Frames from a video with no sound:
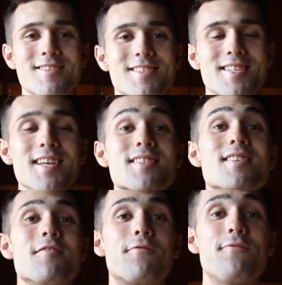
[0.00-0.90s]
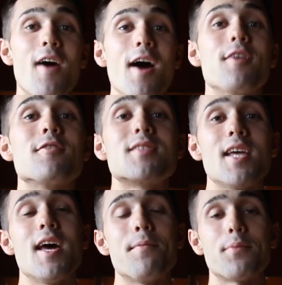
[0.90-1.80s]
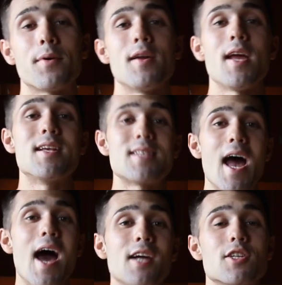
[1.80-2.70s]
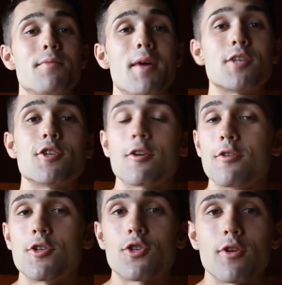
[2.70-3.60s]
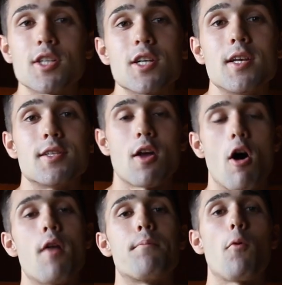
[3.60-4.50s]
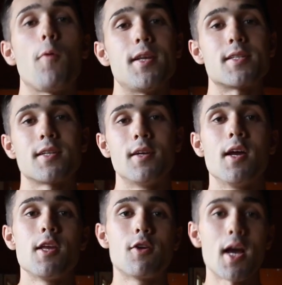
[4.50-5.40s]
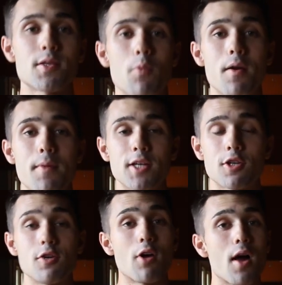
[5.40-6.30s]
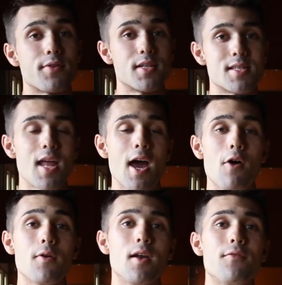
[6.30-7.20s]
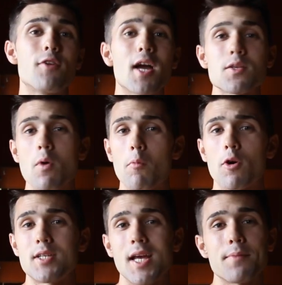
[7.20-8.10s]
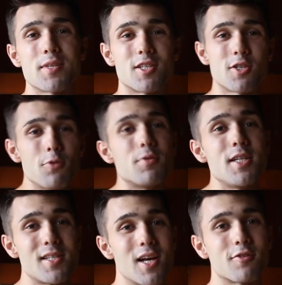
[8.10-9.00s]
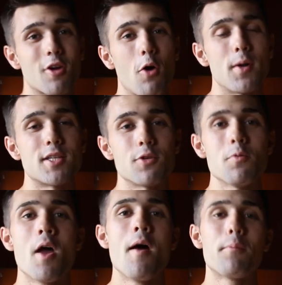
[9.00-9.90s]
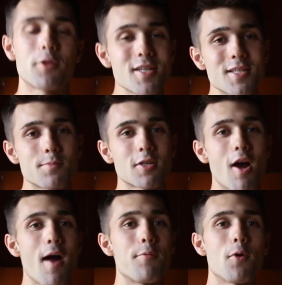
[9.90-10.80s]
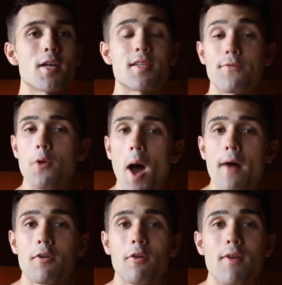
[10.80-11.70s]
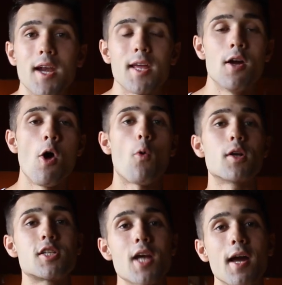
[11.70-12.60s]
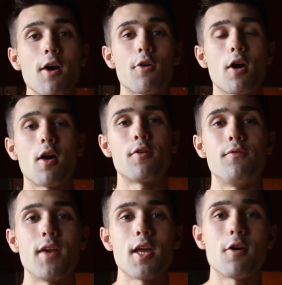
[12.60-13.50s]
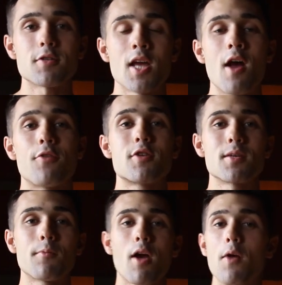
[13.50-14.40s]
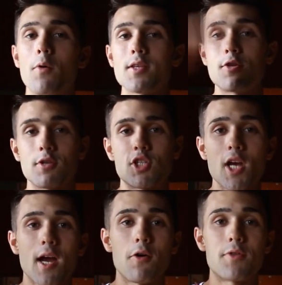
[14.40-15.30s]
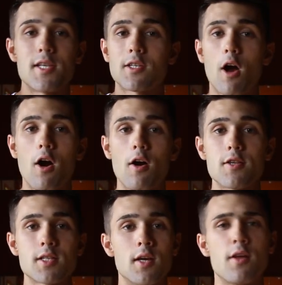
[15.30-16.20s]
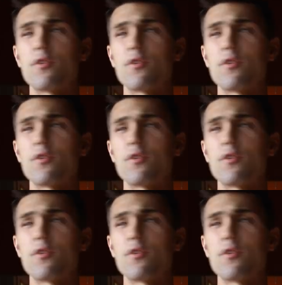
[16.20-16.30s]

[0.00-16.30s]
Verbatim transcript: Sixth and final tip is to actually make sure your nutrition is on point. You guys wanna make sure you got this down. And if you guys want more tips, it's too detailed to go into. Please subscribe to us if you haven't already or check out our other videos. There's some great ones. You can check out these cards.